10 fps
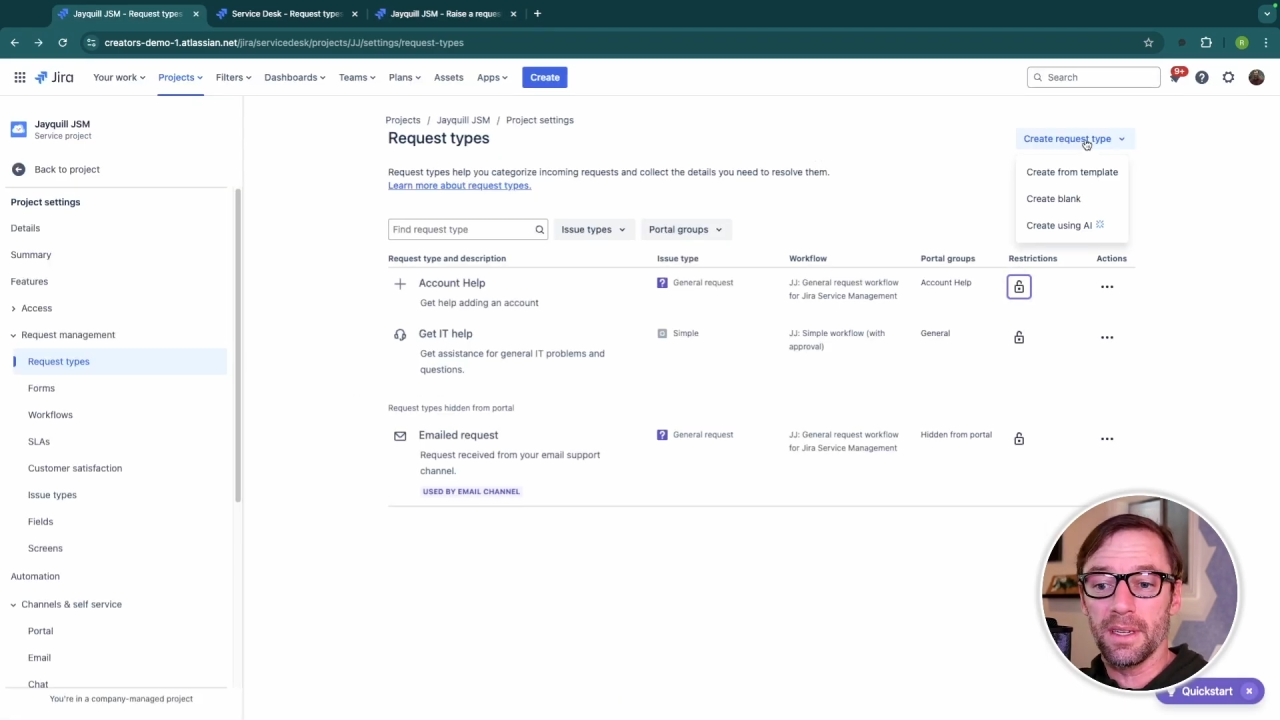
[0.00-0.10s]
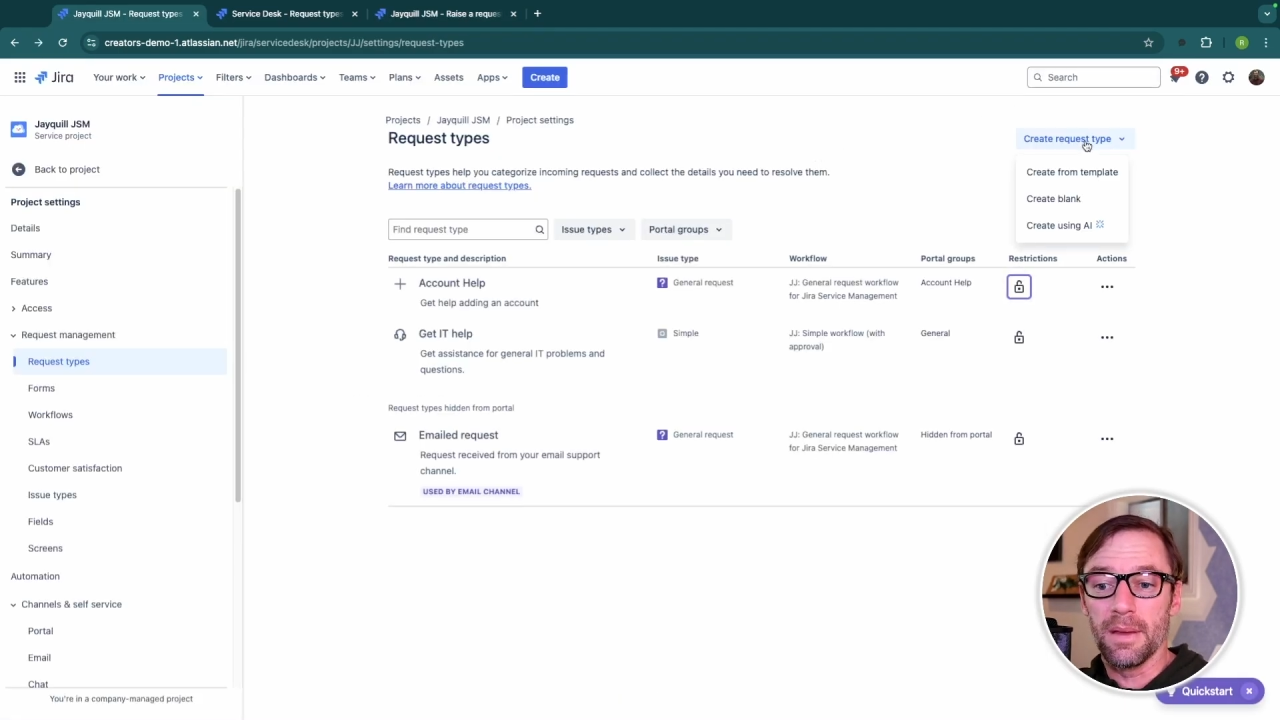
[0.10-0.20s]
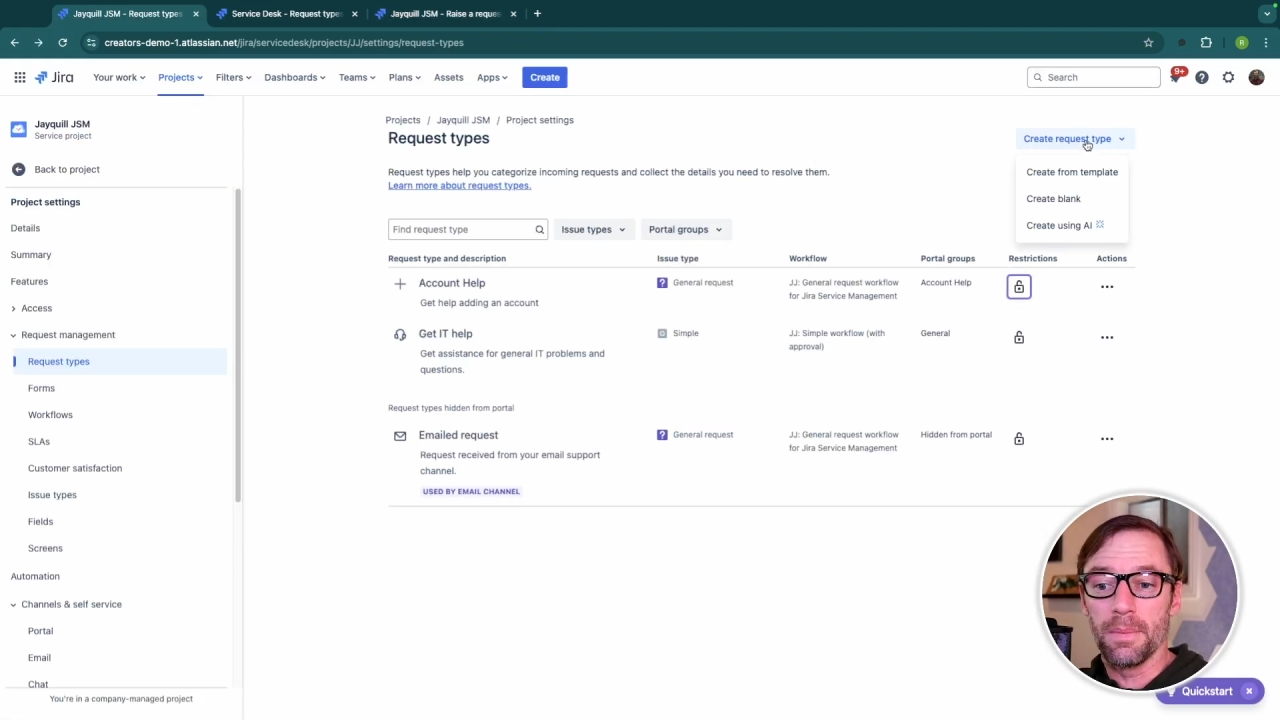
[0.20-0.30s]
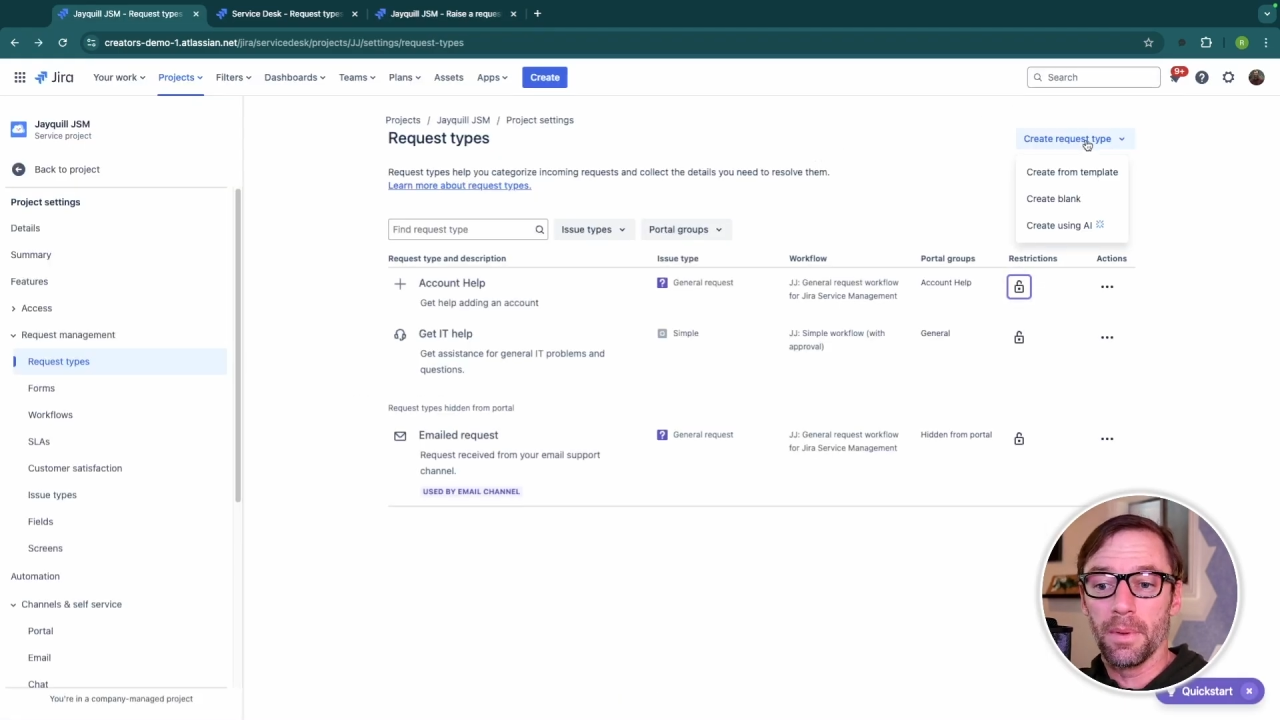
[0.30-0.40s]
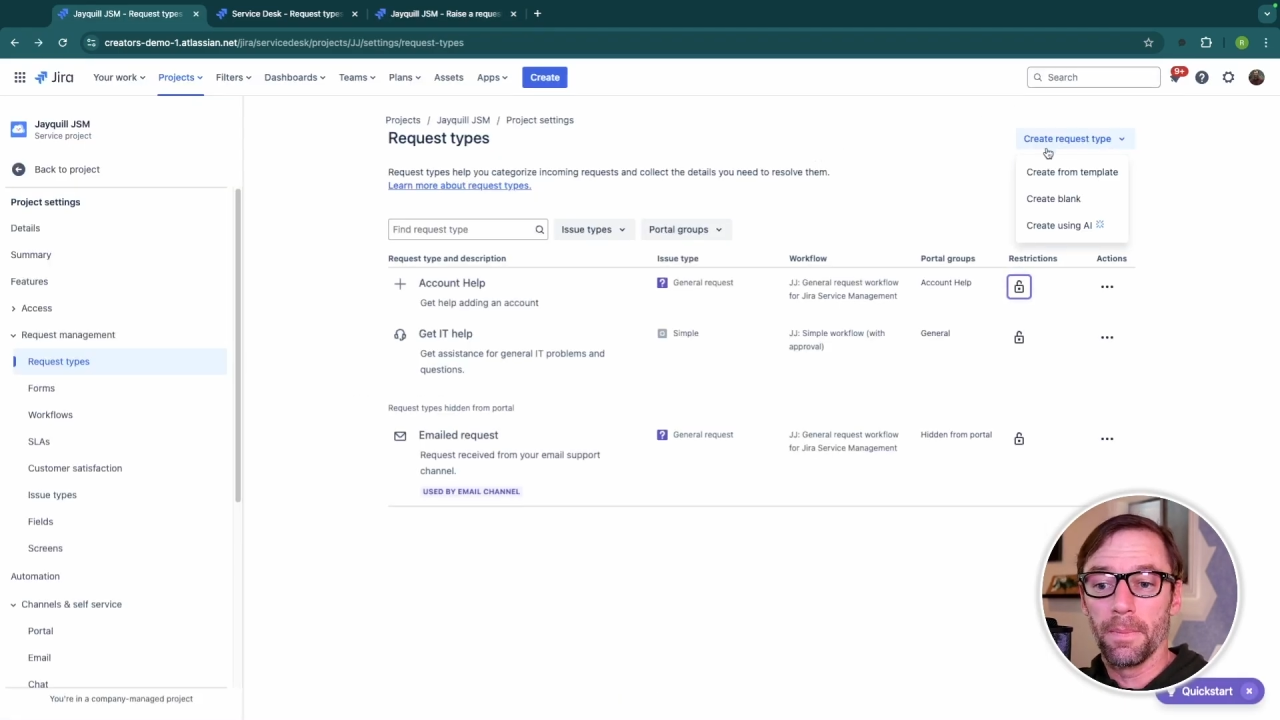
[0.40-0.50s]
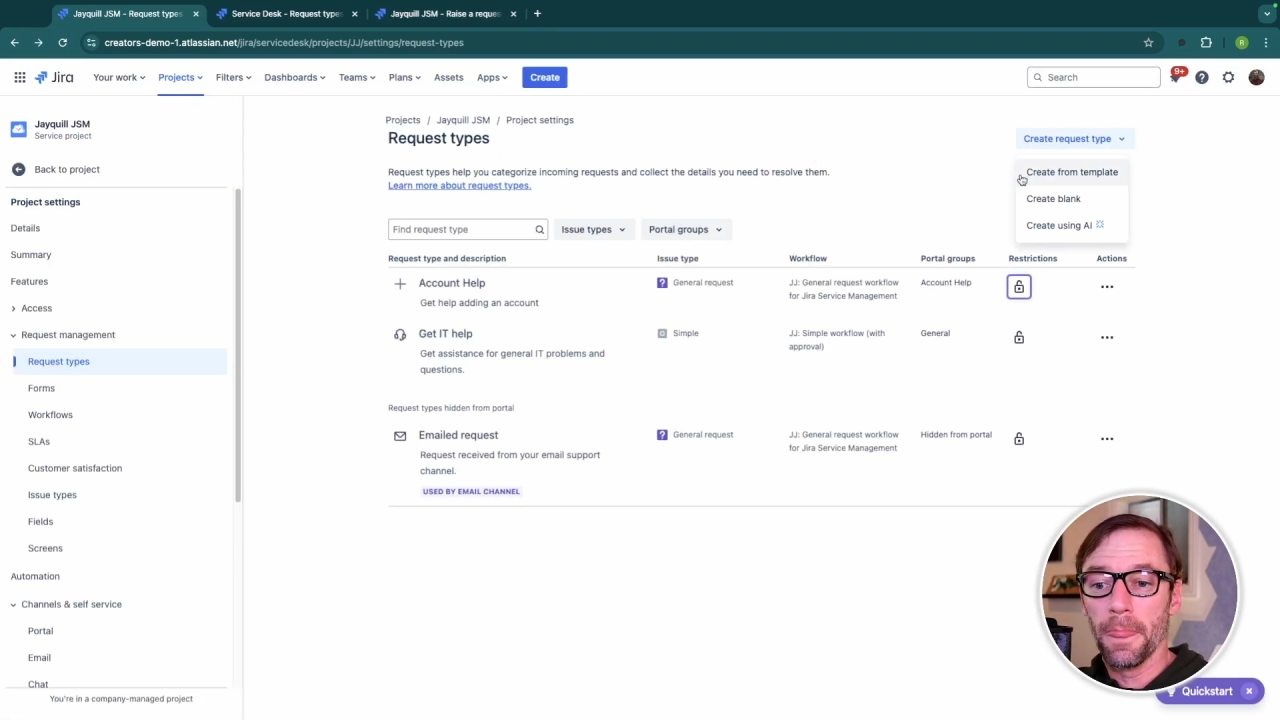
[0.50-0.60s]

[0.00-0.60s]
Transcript: type.